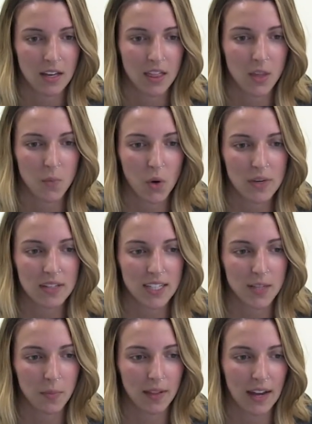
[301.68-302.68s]
The more we
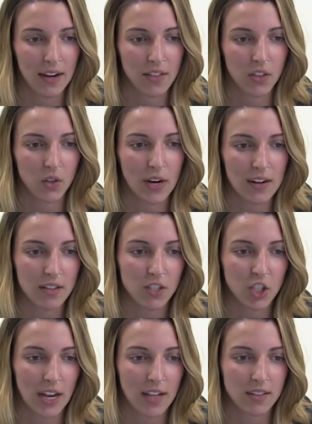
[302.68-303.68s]
see a player, the greater the
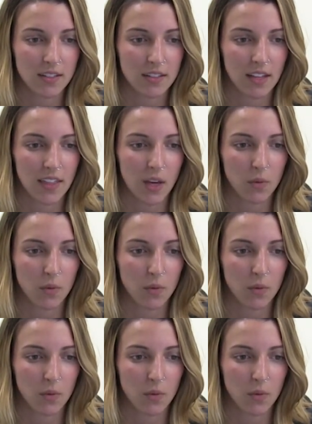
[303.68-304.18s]
chance that they